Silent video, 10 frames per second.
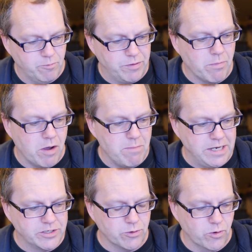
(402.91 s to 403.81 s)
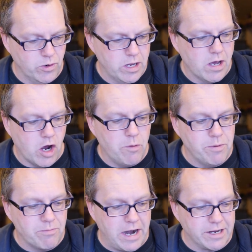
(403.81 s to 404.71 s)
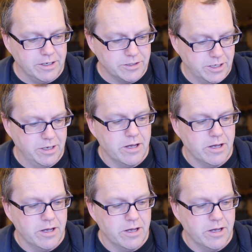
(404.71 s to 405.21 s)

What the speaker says: with my mentor, open bracket,